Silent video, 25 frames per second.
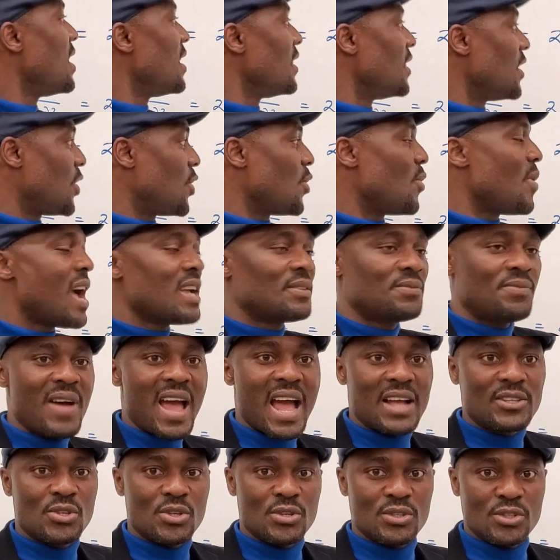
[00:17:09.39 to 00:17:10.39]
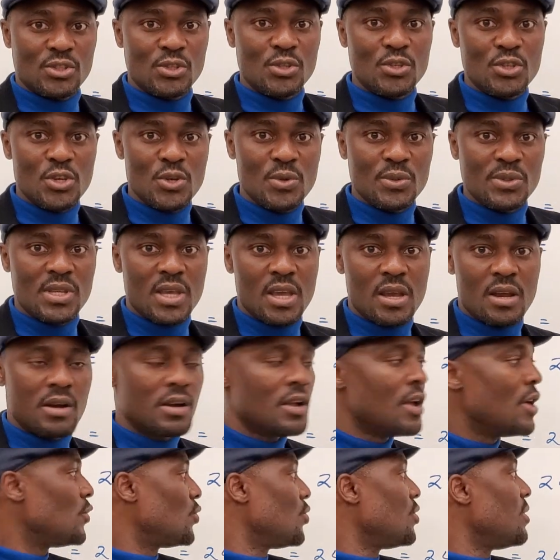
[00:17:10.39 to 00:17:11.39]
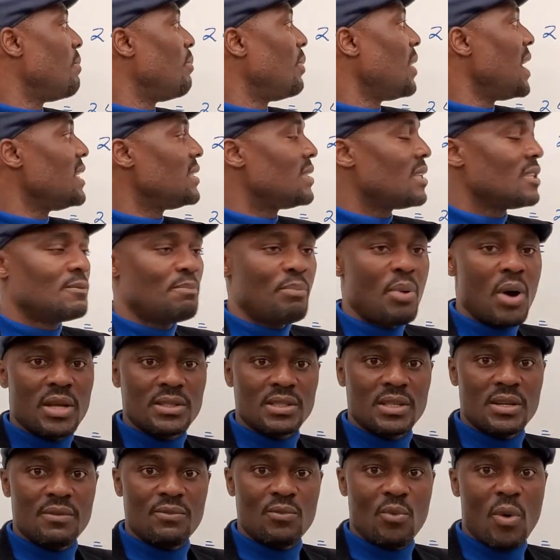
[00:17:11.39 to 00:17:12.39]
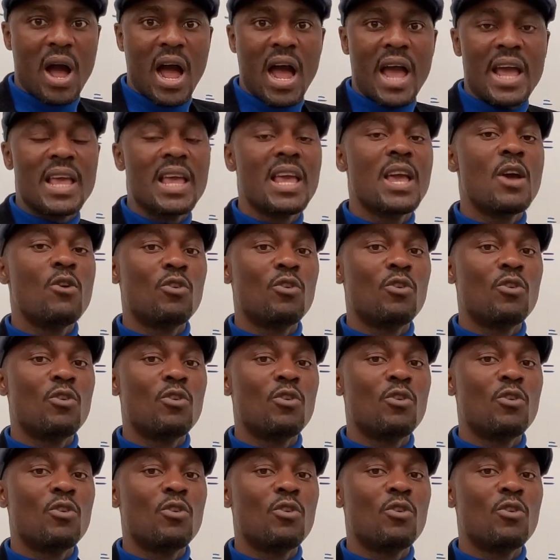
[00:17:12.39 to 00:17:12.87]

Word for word: The correct factors to use here to replace this positive y